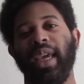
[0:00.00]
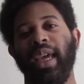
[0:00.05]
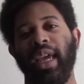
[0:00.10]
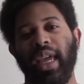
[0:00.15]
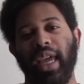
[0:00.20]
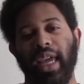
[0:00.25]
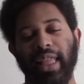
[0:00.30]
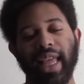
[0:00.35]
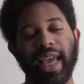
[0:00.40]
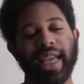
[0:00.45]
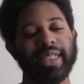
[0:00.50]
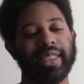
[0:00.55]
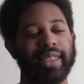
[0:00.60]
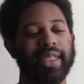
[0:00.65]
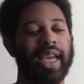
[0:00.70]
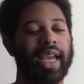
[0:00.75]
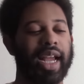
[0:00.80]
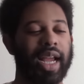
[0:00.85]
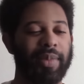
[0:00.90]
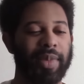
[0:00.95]
And that
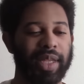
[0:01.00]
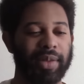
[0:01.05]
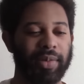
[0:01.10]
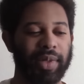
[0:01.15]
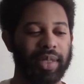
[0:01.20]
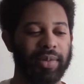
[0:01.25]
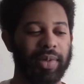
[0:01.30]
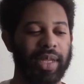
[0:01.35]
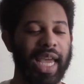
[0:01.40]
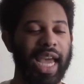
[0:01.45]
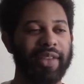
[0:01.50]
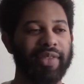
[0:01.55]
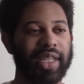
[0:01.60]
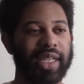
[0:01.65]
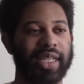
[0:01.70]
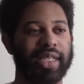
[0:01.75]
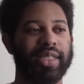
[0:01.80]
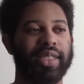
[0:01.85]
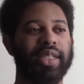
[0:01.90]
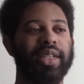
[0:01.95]
said, I mean, we have to
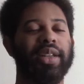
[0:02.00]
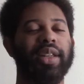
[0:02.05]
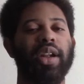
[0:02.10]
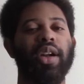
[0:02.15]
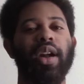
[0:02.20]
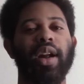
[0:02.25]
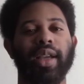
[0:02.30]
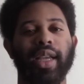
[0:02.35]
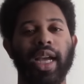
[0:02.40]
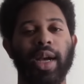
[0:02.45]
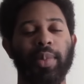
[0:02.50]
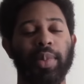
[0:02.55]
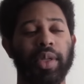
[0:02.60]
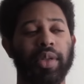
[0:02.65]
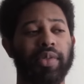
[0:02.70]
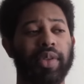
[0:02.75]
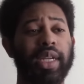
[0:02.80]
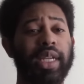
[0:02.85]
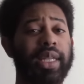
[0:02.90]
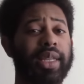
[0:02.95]
consider there are a couple
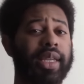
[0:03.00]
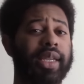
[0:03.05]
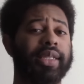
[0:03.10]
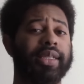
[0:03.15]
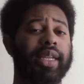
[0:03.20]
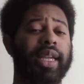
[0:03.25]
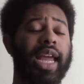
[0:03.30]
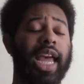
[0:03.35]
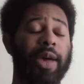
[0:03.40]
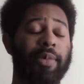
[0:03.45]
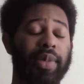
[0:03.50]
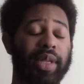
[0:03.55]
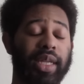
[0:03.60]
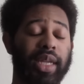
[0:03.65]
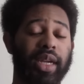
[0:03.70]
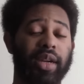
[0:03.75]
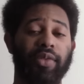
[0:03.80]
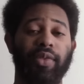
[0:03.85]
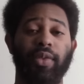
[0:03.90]
of good things that happened here.